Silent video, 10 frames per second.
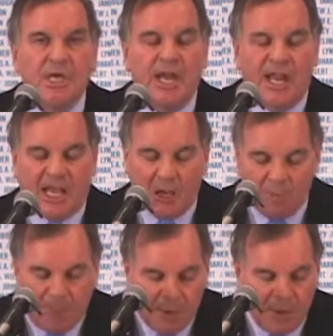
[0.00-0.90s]
and a
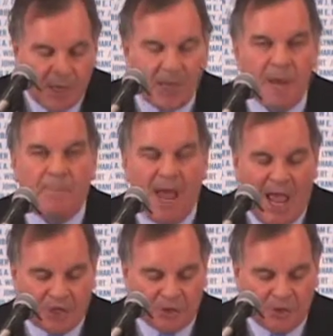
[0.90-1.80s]
commitment and
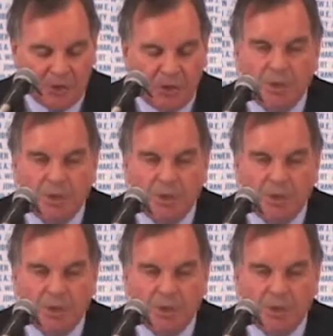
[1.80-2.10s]
passion